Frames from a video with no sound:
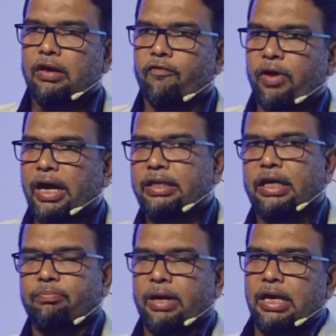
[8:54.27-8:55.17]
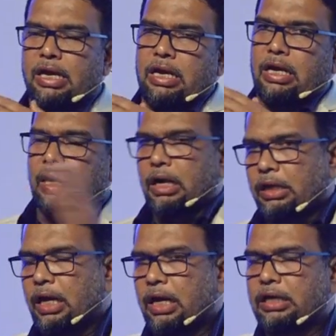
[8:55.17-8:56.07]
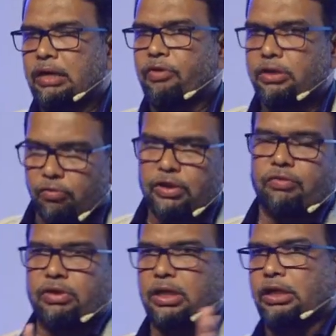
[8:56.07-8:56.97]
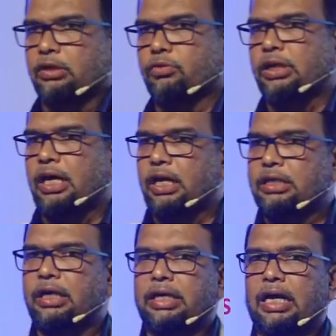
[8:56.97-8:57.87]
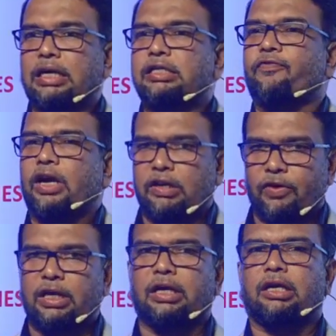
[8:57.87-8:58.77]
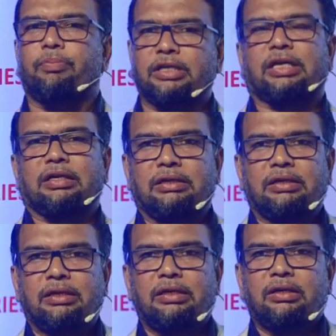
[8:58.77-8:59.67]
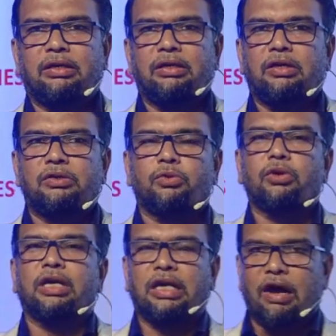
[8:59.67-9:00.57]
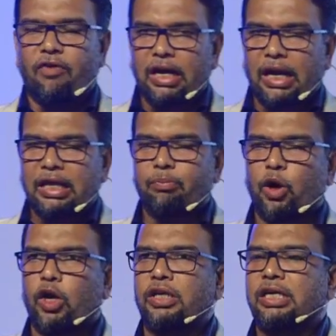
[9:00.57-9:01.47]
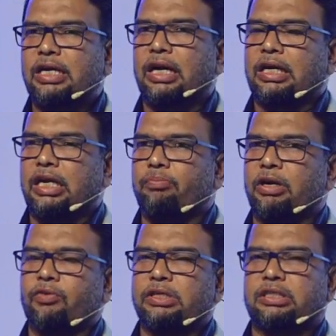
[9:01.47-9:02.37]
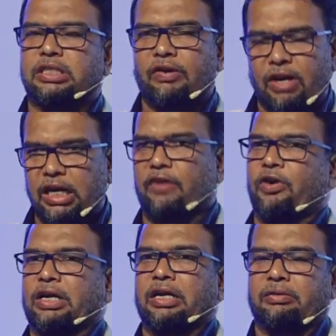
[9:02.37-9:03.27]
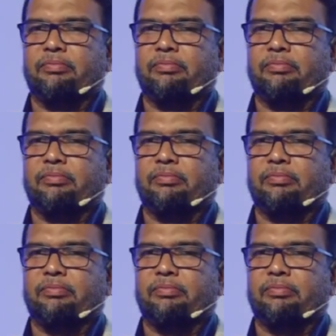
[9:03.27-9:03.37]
where that my aeration, which enters the aeration tank, it is a 45 degree temperature. So that our biological treatment was severely affected.